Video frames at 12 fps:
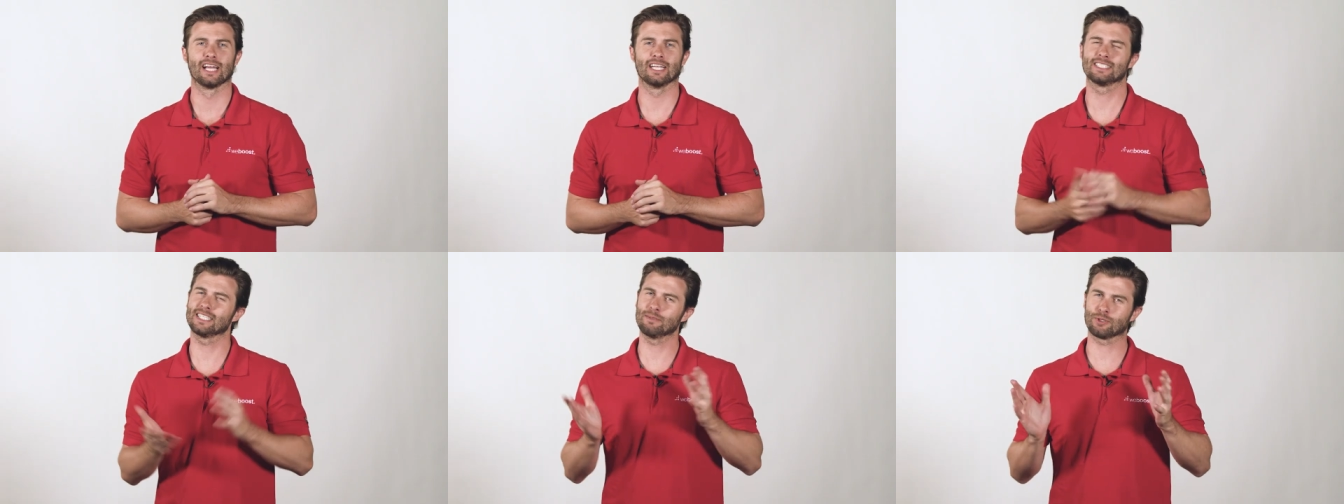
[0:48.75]

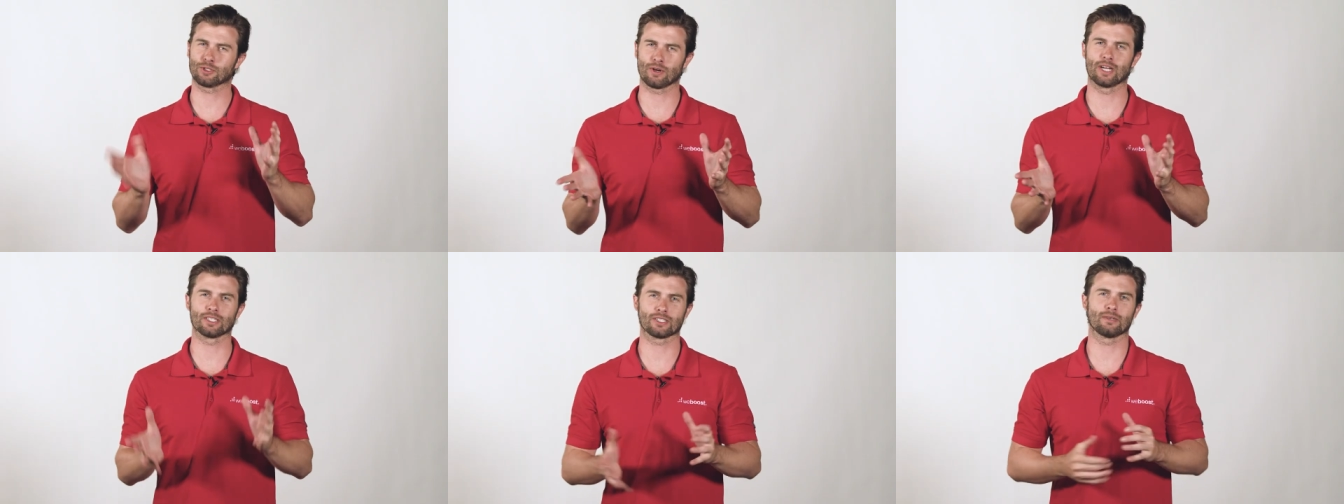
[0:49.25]
It seems
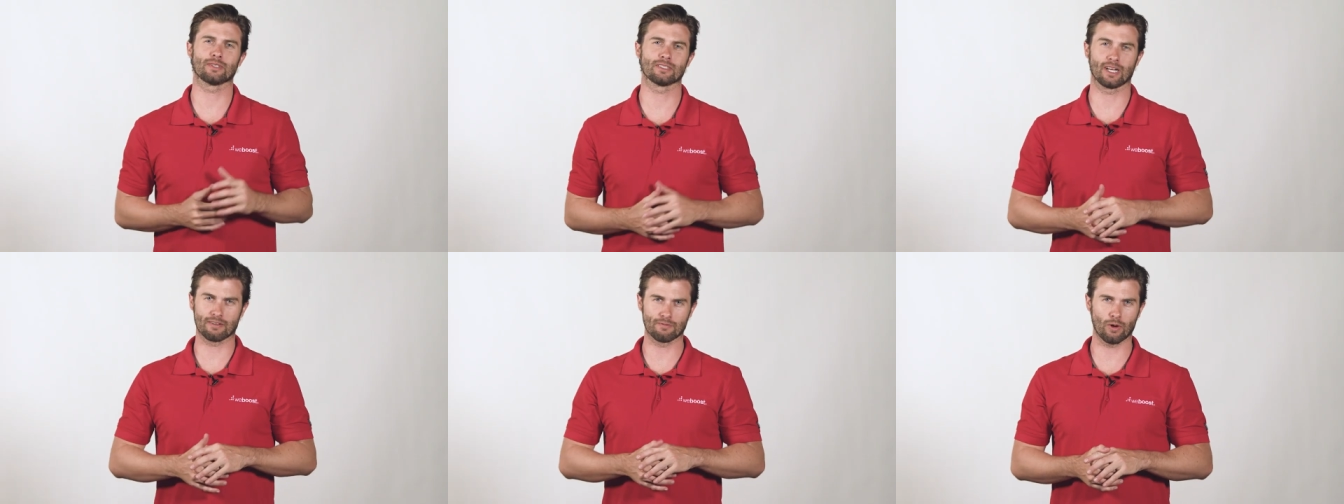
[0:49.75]
strange something
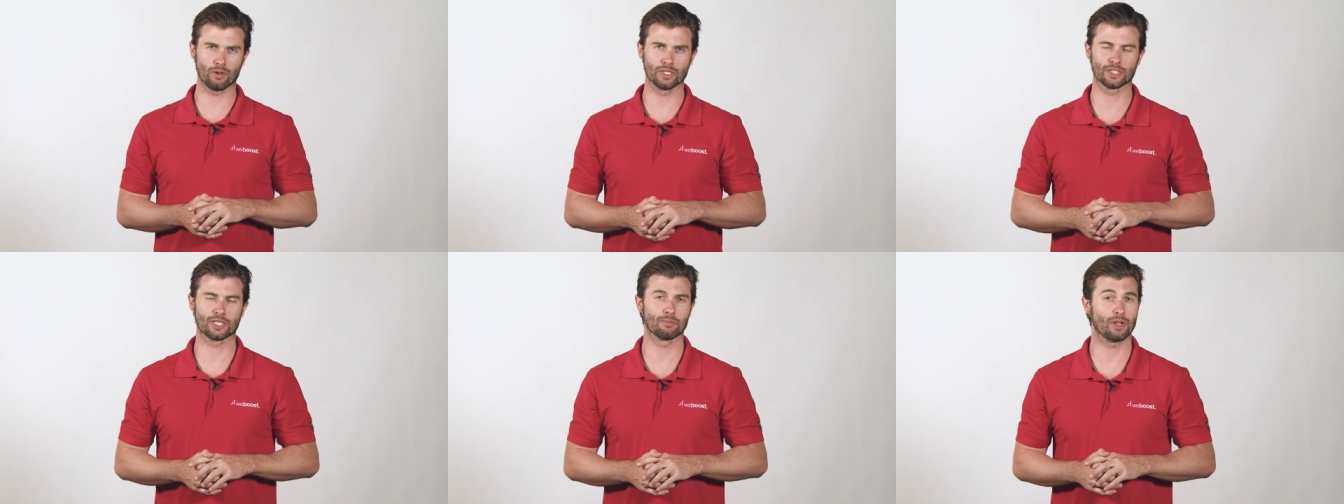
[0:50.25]
like
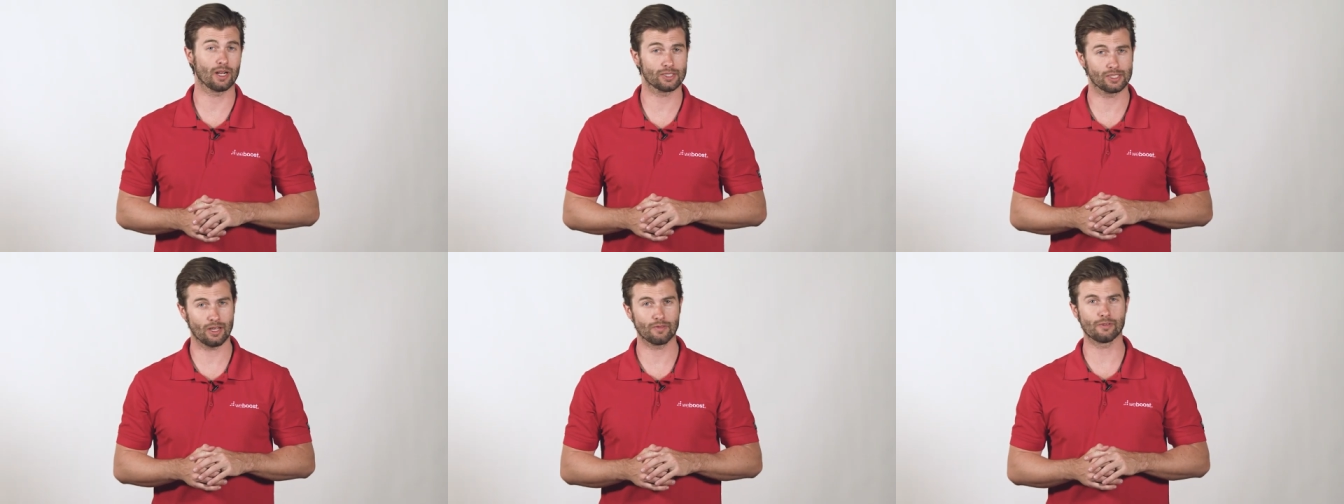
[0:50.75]
foliage can block
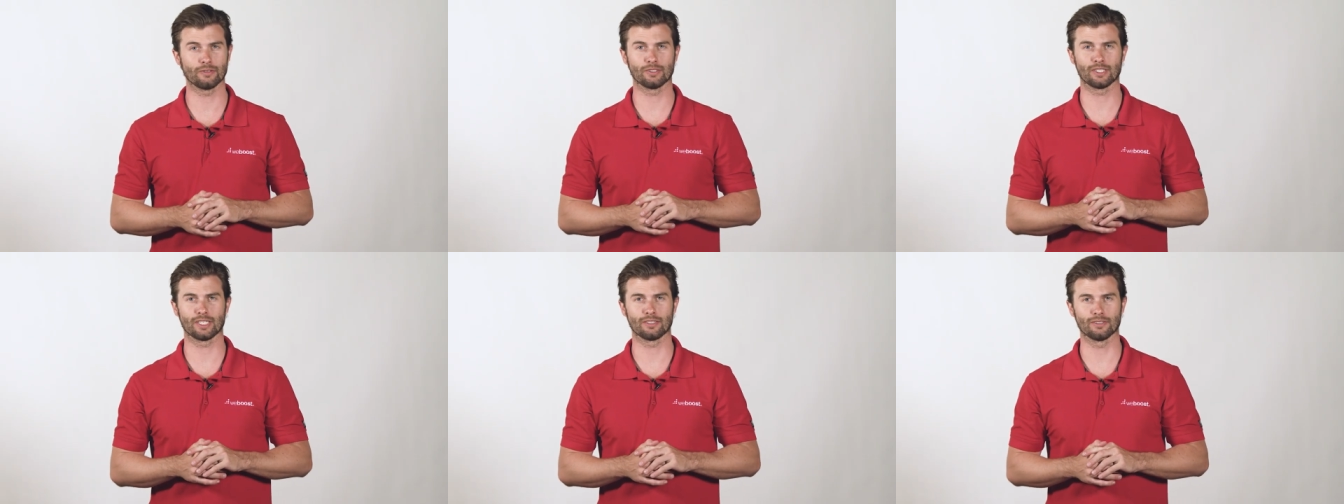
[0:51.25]
cell phone
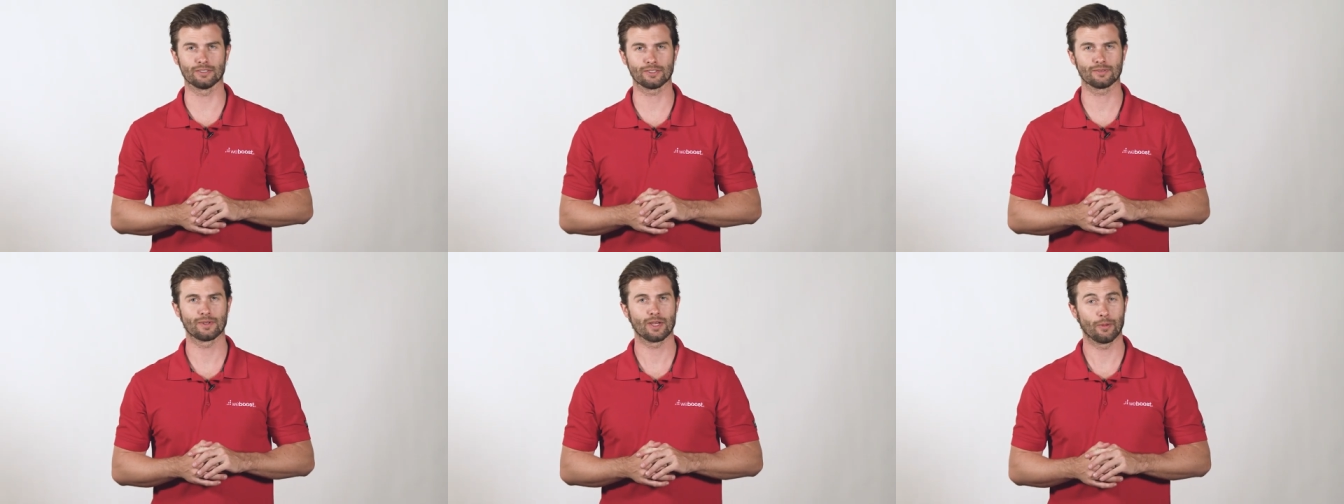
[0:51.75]
signals,